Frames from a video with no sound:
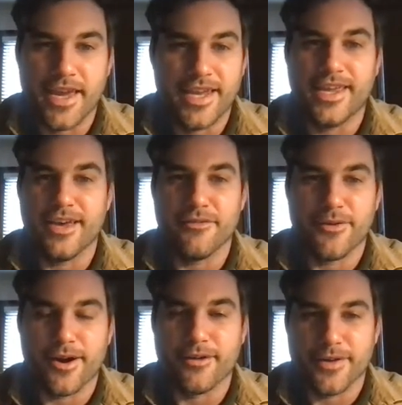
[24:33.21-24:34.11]
any of
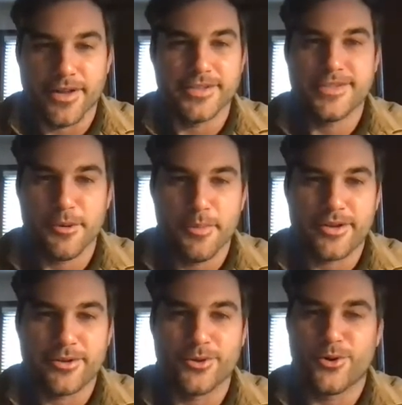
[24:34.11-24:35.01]
our volunteer
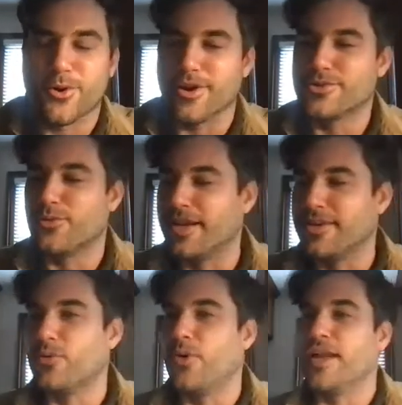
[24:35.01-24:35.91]
medical corps in
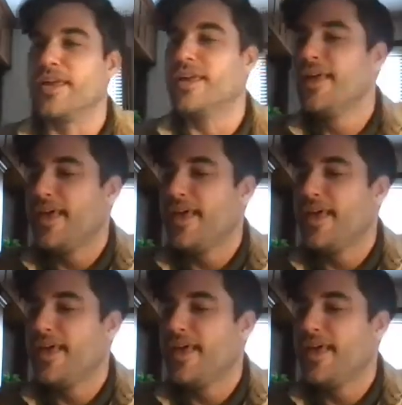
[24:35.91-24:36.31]
2020.